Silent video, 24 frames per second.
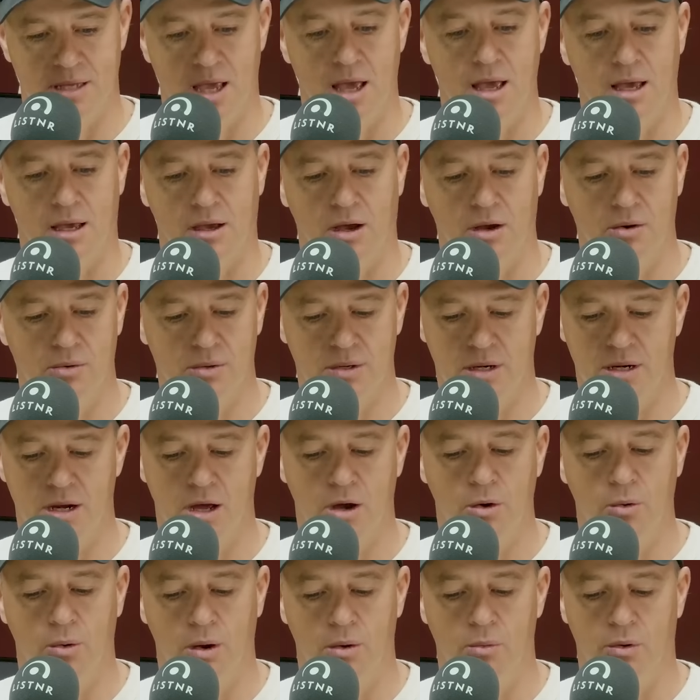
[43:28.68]
Yeah, I want to
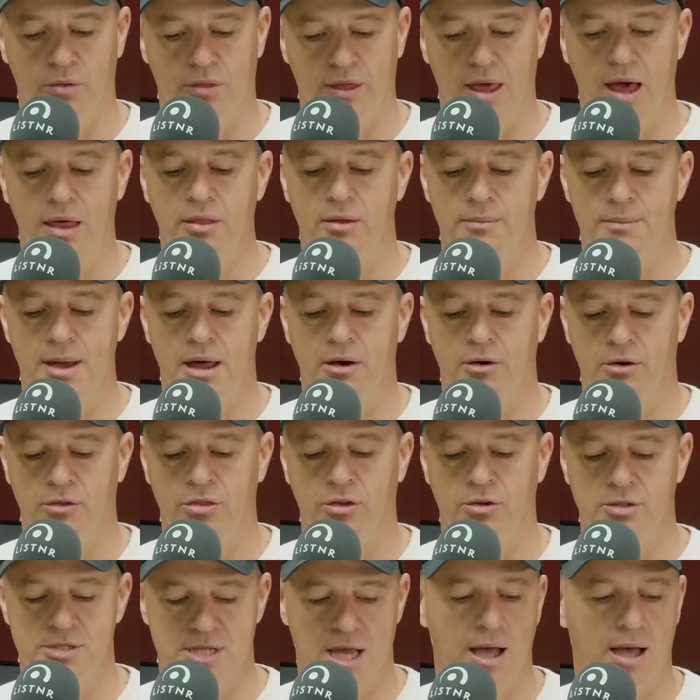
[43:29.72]
know what the other
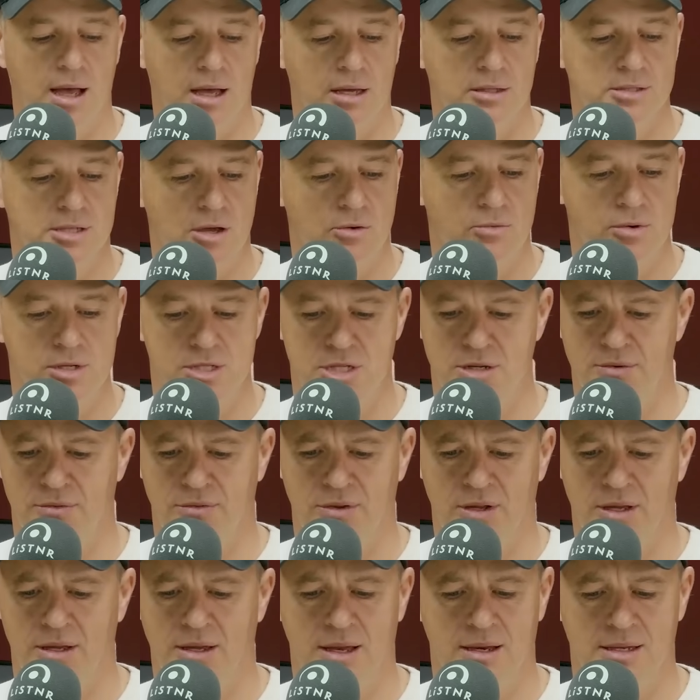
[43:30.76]
marathons are. So, Richie, if
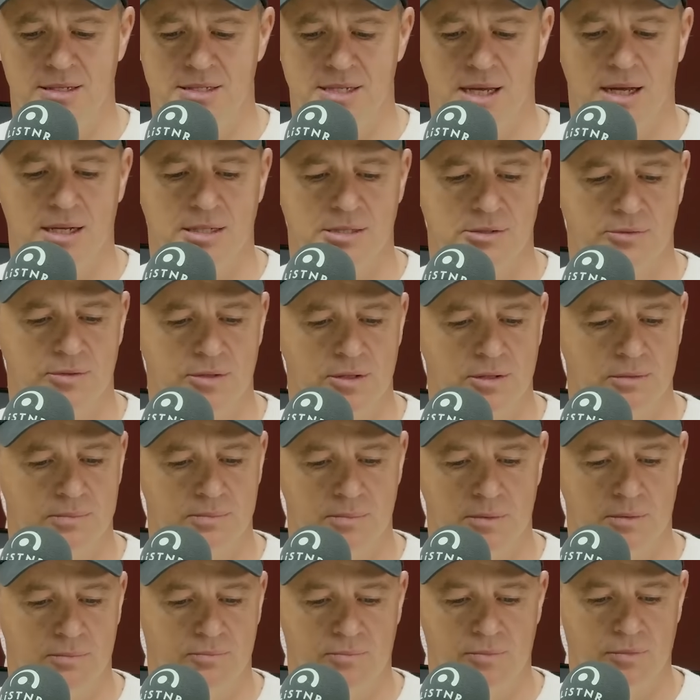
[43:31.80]
you can get in touch, if
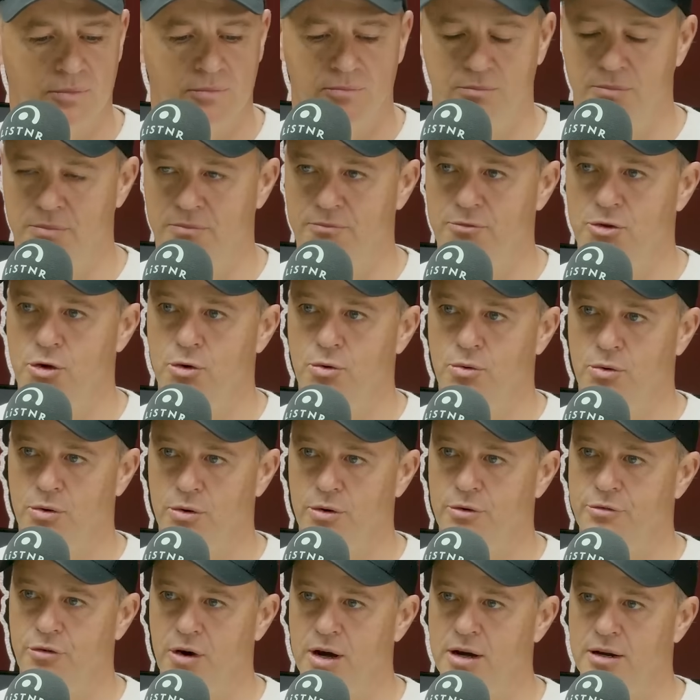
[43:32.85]
you
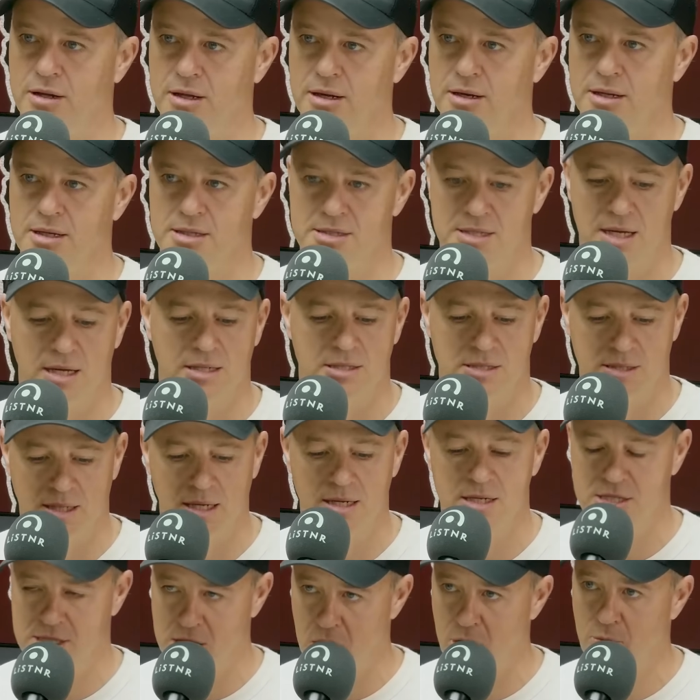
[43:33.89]
or a friend are getting in touch,
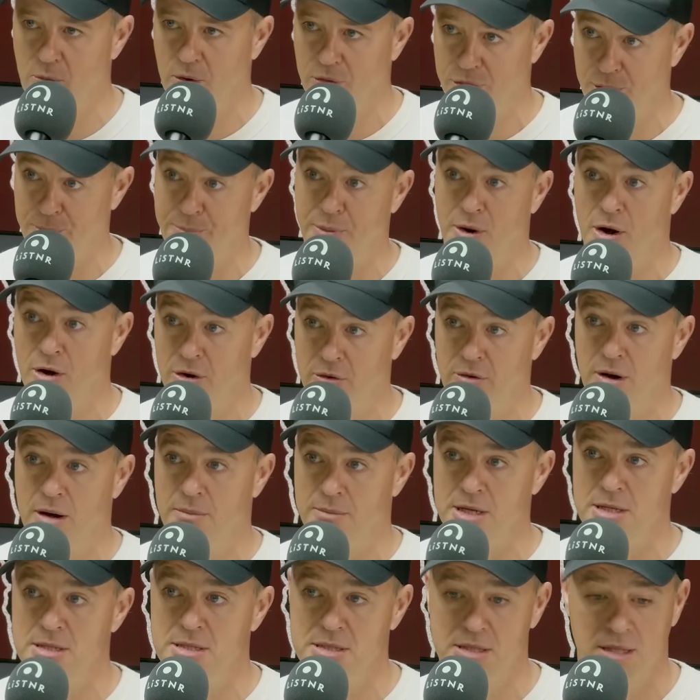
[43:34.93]
let us know what the program
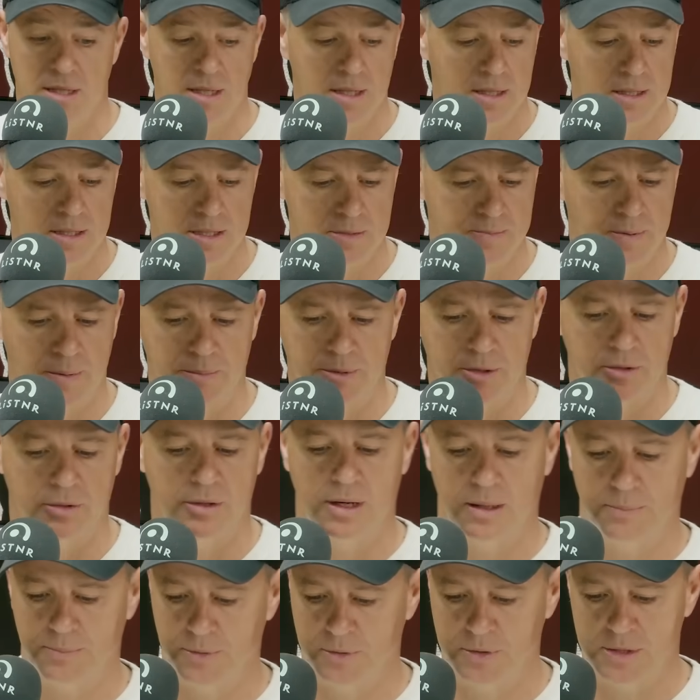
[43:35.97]
is. Yeah. He's probably got
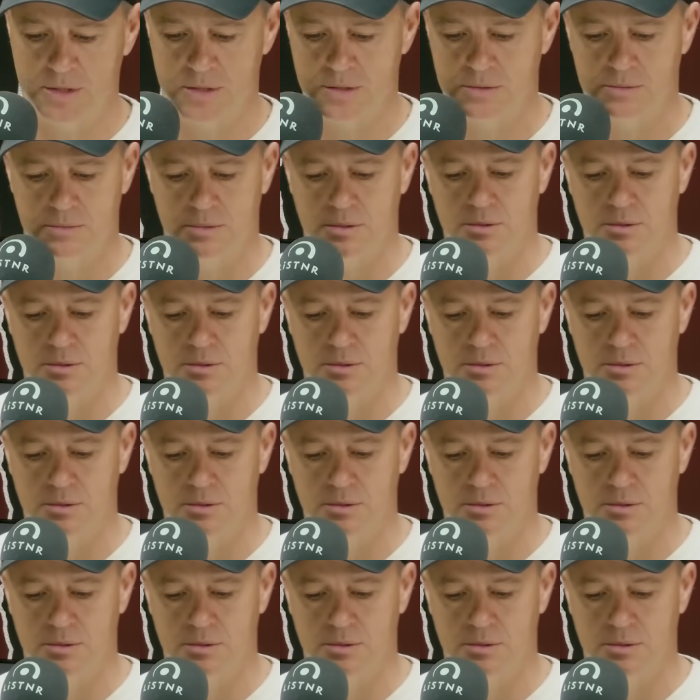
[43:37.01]
it up on his